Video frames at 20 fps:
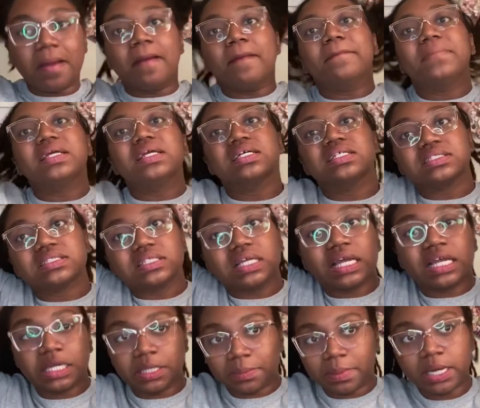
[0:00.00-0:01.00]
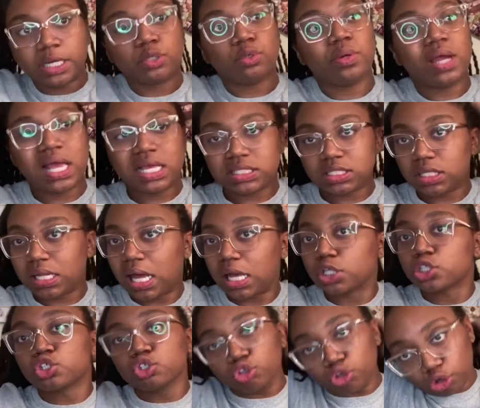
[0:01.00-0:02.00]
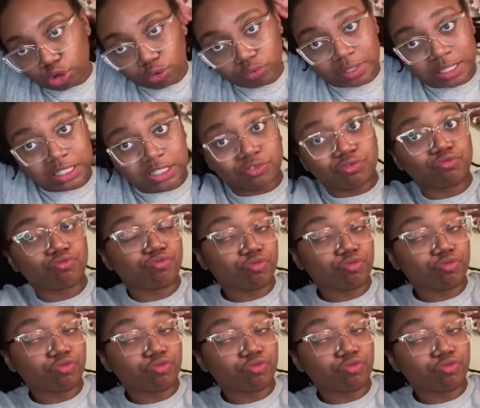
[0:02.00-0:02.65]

because anybody who has locks know that it's